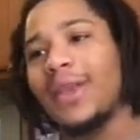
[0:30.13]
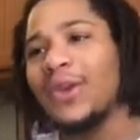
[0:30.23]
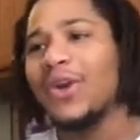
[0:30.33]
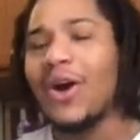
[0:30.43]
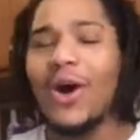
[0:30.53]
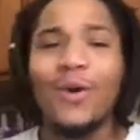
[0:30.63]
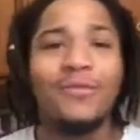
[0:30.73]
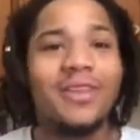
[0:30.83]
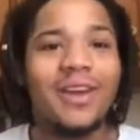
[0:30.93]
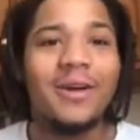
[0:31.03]

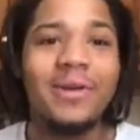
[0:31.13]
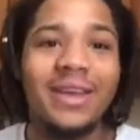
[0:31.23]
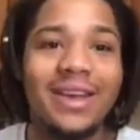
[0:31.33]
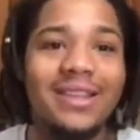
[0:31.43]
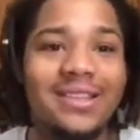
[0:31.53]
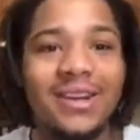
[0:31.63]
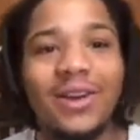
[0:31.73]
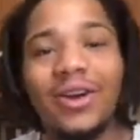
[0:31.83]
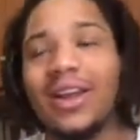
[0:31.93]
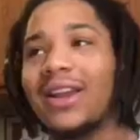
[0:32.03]
Hopefully y'all been getting to the
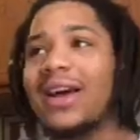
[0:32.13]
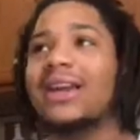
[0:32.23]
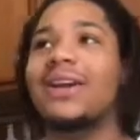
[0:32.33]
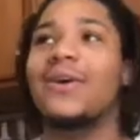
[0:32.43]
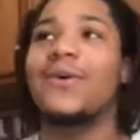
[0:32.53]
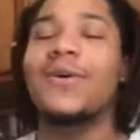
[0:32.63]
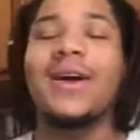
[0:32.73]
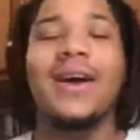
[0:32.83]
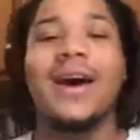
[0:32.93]
green line though.